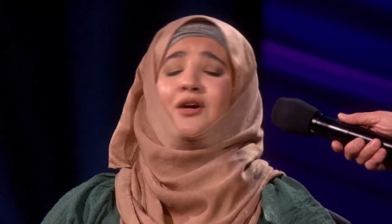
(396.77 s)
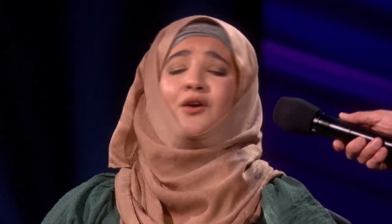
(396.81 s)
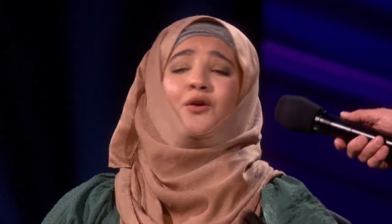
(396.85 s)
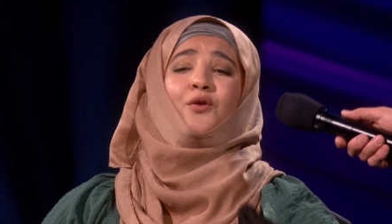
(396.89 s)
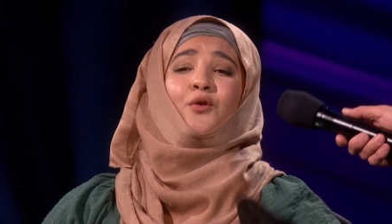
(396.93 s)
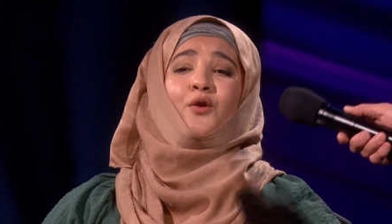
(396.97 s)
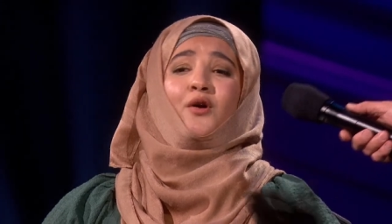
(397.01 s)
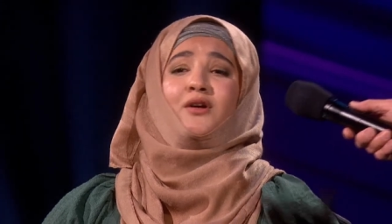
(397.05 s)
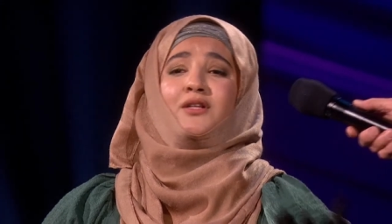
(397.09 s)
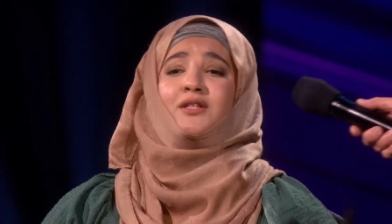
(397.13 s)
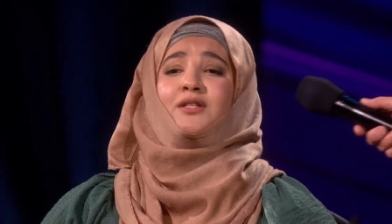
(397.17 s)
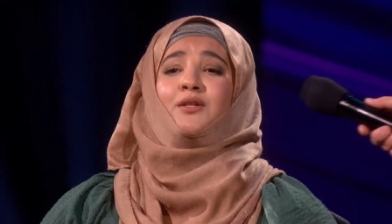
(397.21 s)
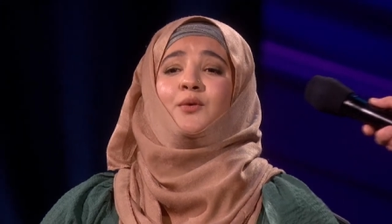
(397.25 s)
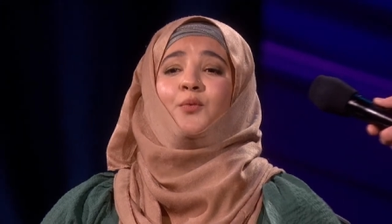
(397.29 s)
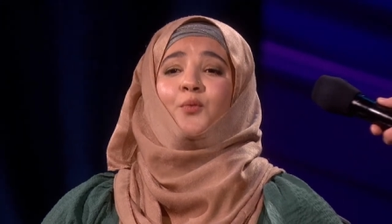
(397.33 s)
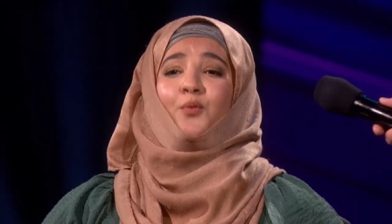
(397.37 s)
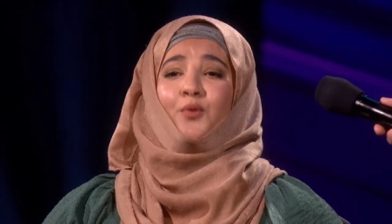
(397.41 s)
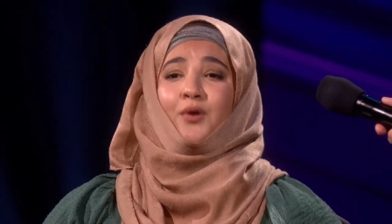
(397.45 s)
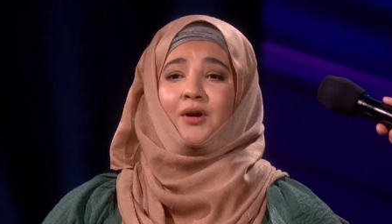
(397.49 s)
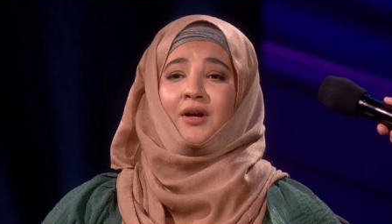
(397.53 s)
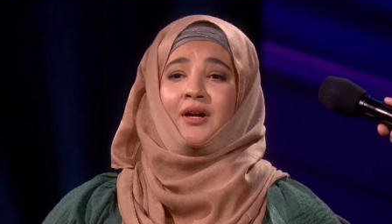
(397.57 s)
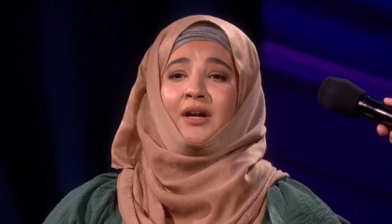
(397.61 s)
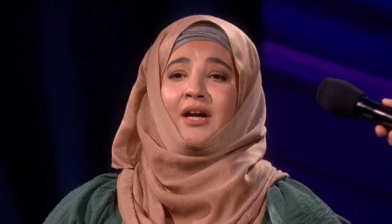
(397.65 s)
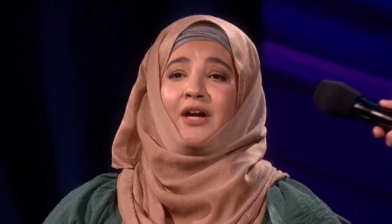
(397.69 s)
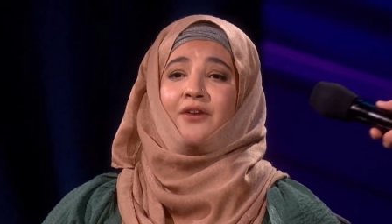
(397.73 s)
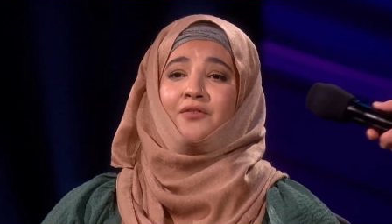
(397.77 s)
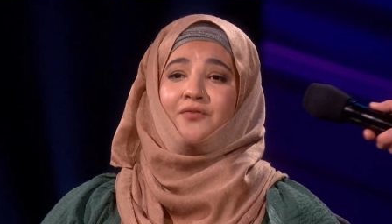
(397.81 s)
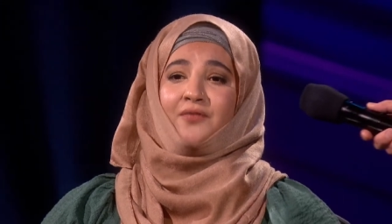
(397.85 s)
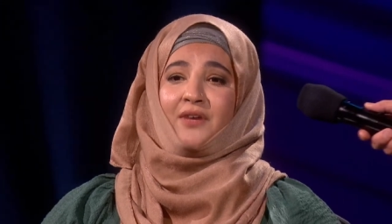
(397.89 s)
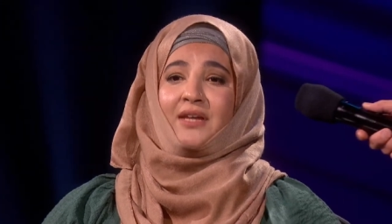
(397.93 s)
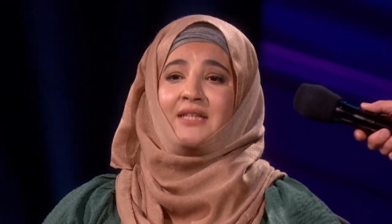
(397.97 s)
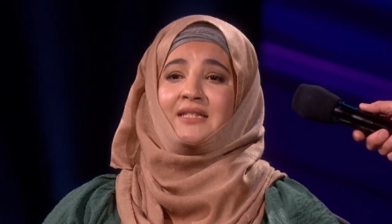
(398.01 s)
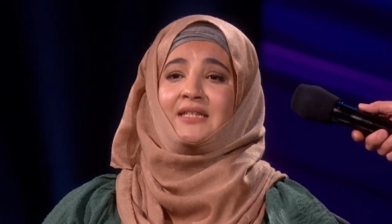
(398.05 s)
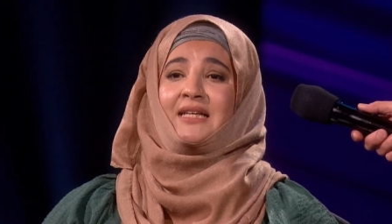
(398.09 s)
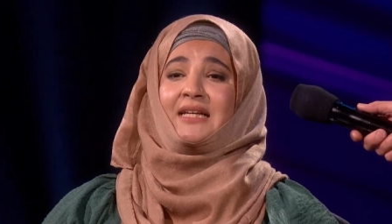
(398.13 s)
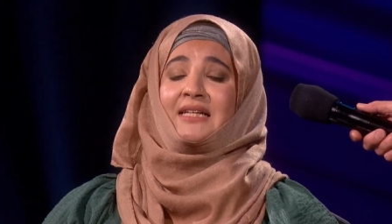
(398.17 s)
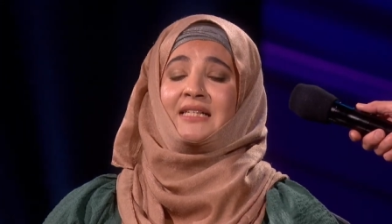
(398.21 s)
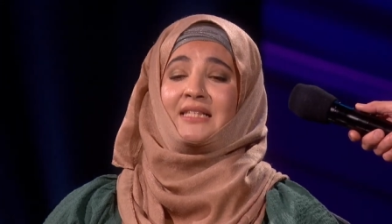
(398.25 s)
across the world are
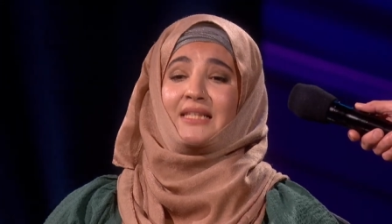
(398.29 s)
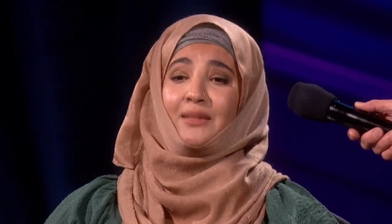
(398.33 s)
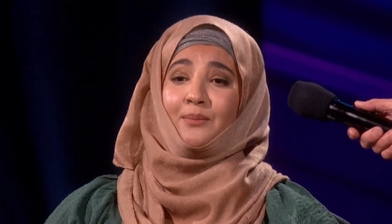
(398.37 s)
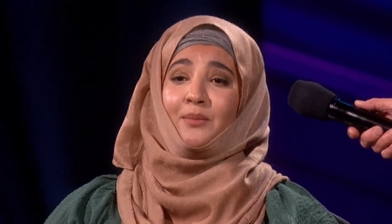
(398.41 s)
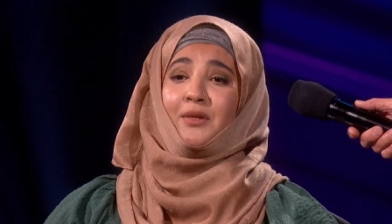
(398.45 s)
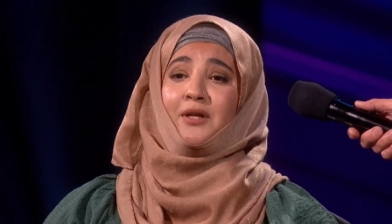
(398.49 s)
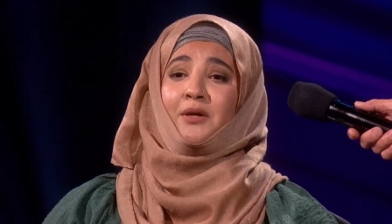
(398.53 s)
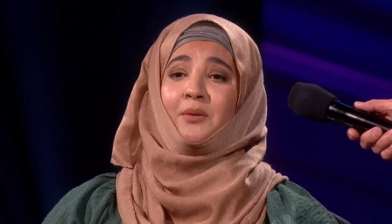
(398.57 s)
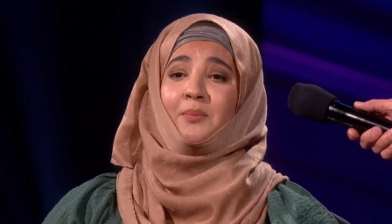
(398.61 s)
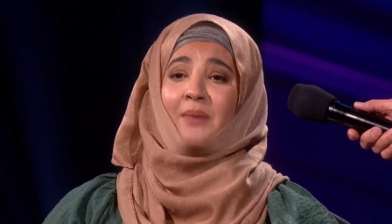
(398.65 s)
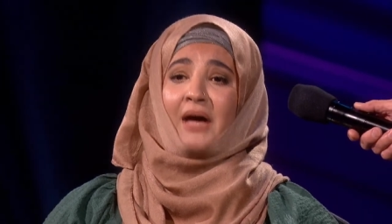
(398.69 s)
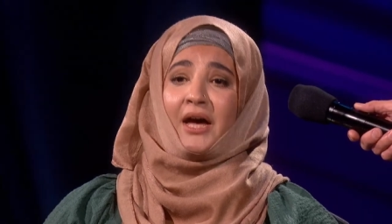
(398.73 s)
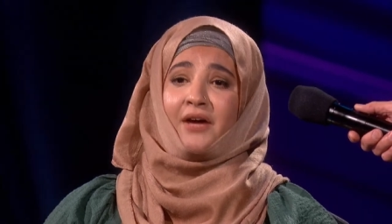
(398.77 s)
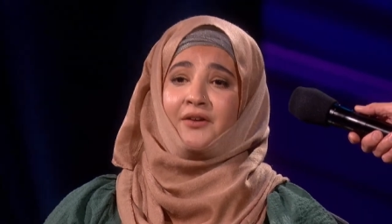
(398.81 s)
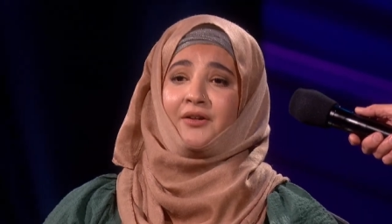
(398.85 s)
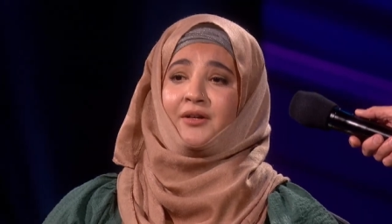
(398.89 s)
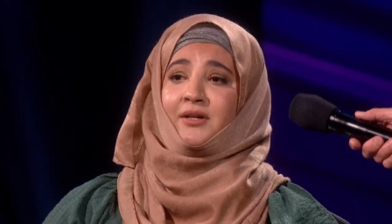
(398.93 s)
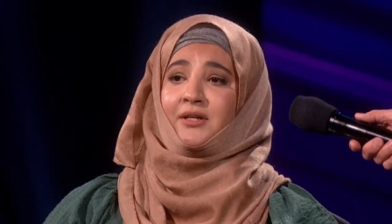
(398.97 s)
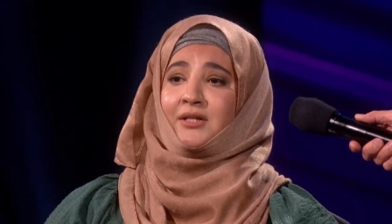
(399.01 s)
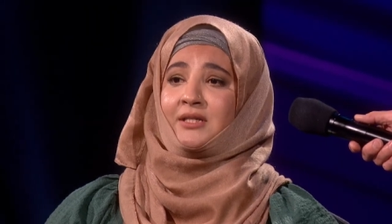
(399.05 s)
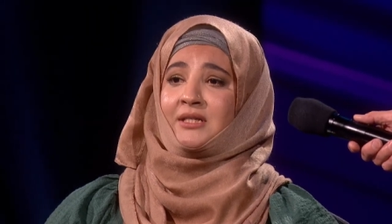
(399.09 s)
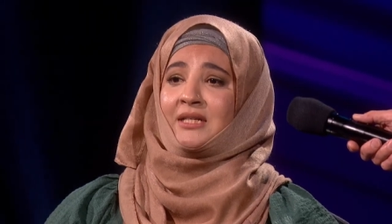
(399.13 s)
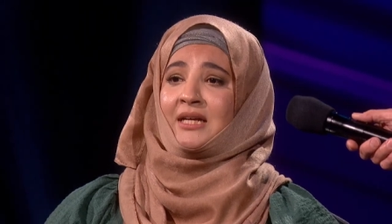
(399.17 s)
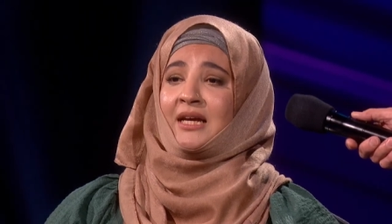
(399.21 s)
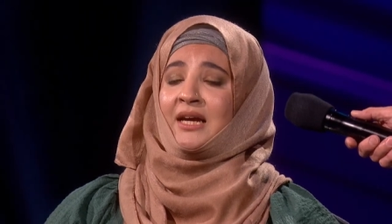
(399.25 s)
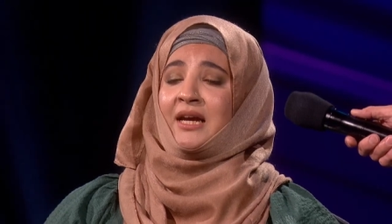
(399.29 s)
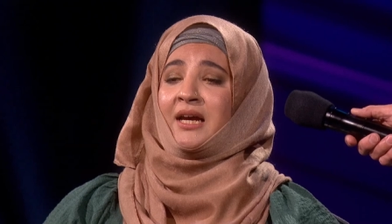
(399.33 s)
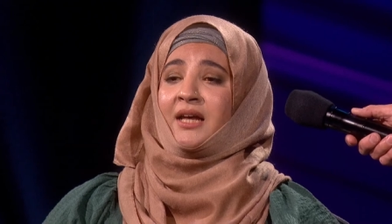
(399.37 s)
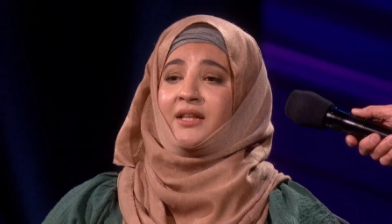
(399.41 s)
facing similar barriers.